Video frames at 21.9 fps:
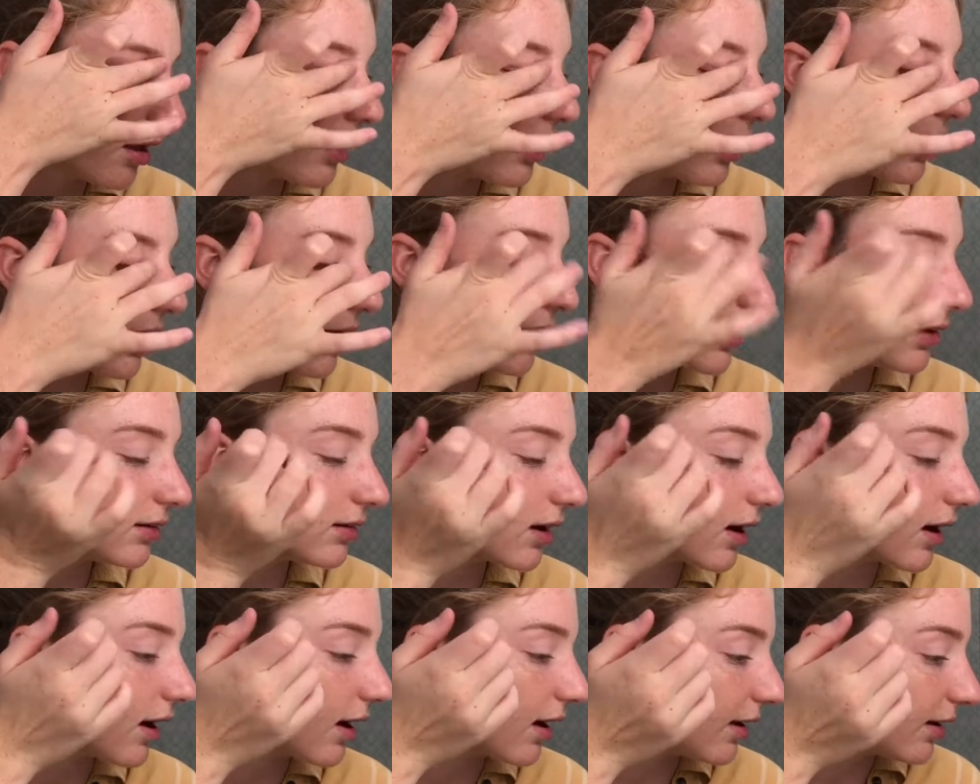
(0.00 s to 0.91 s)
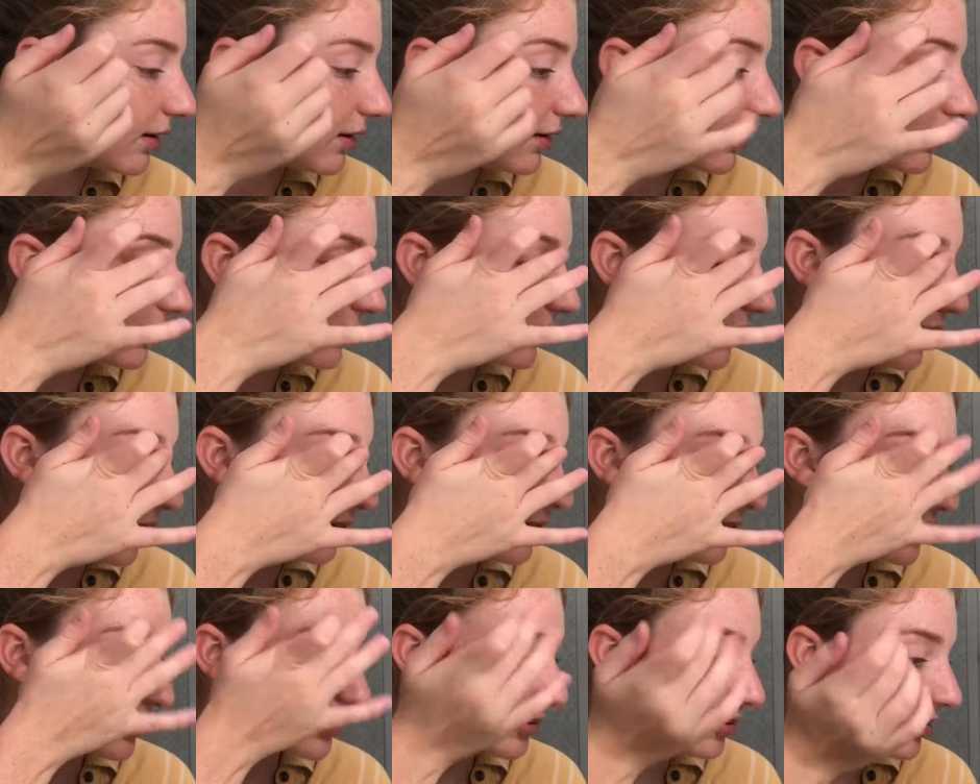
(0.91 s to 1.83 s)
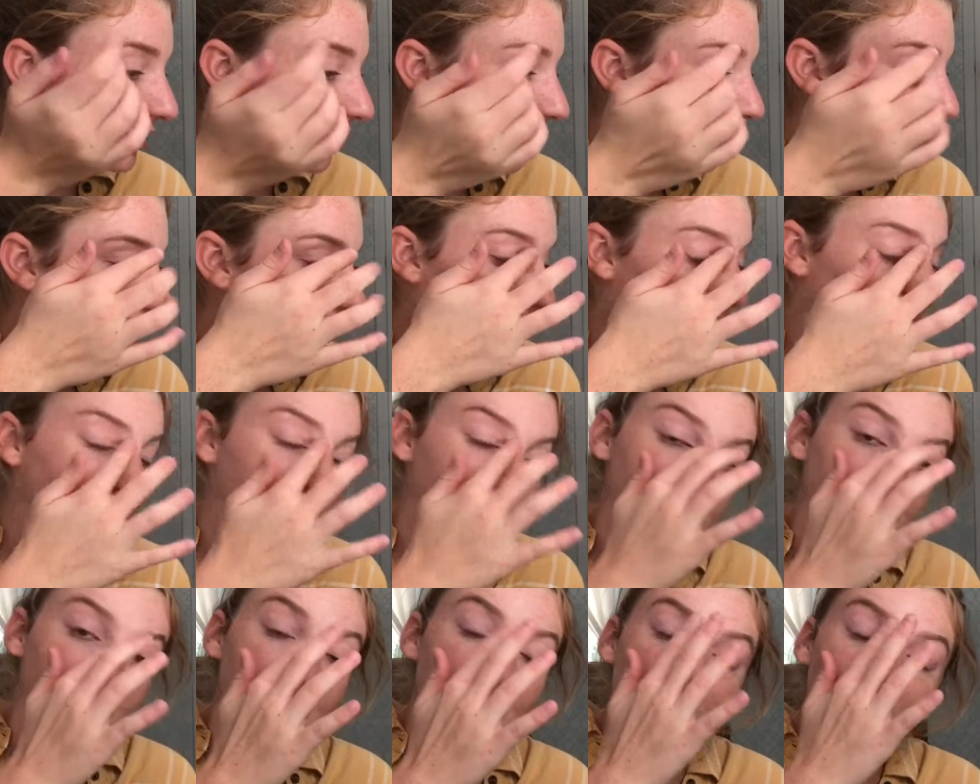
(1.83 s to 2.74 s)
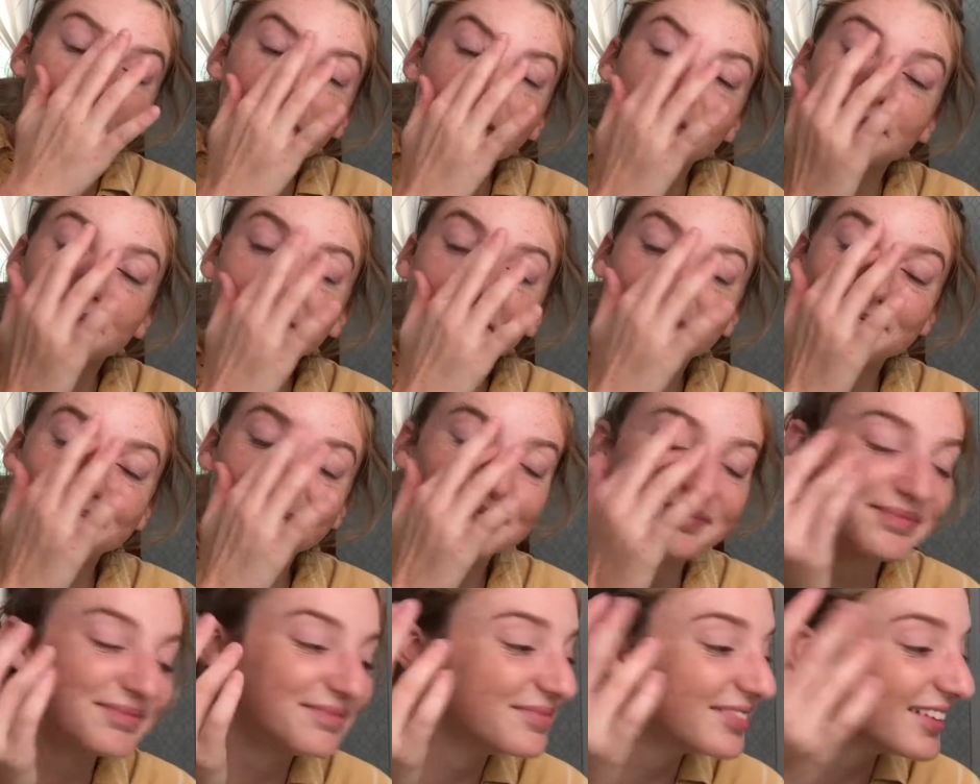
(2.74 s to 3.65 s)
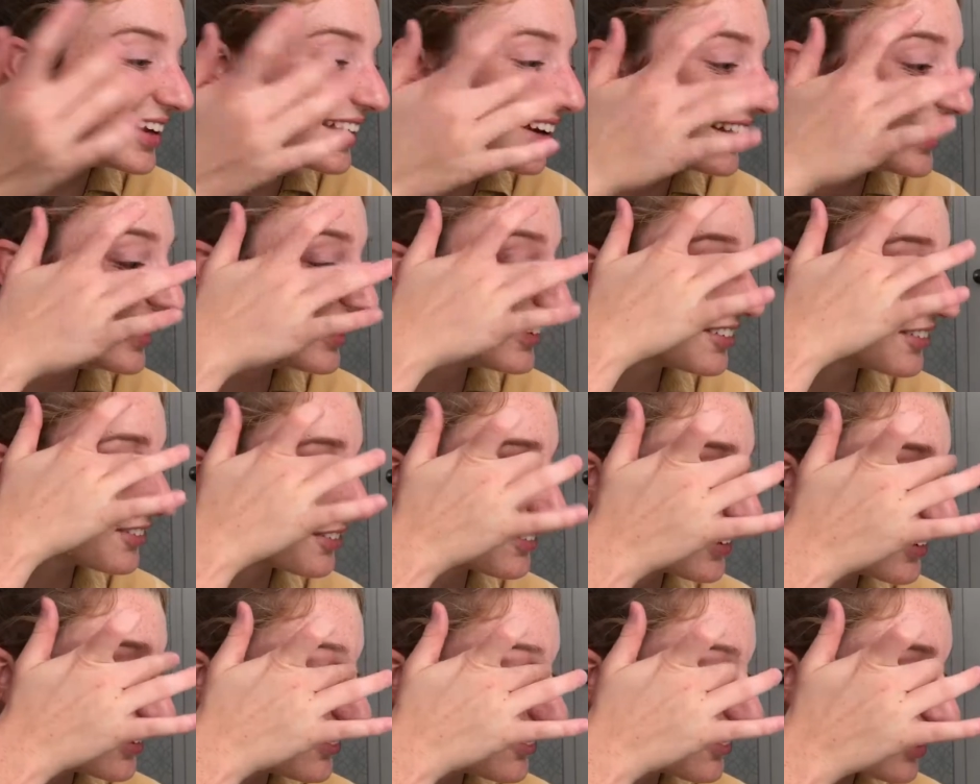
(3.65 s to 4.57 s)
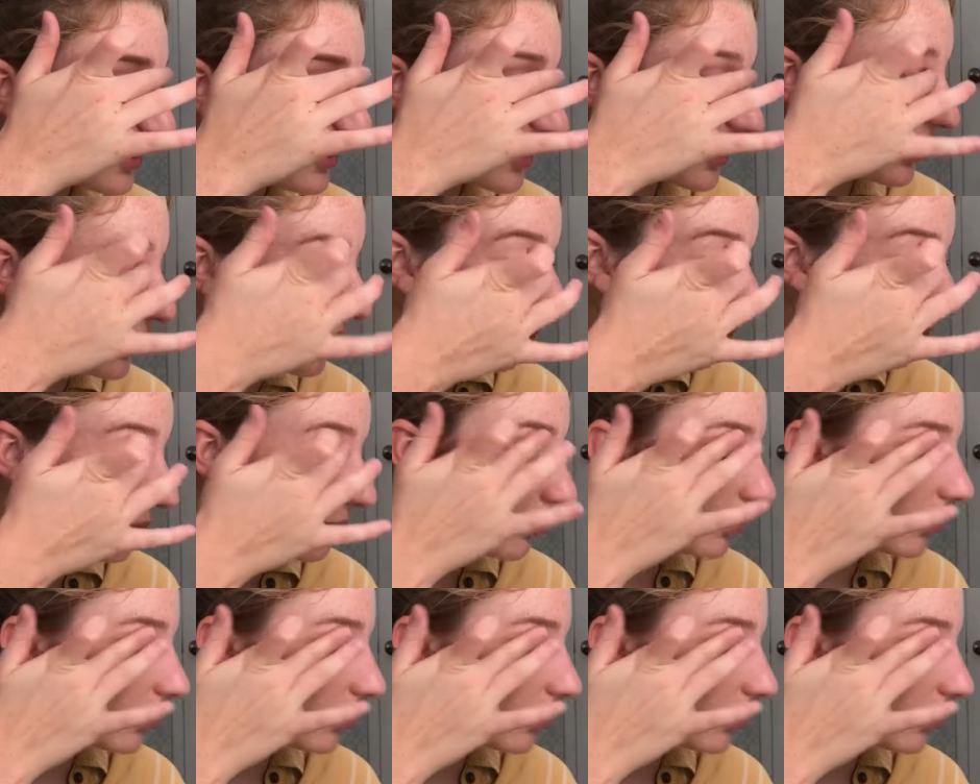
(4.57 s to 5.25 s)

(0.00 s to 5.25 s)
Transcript: And I just could not ask for more. It's really good.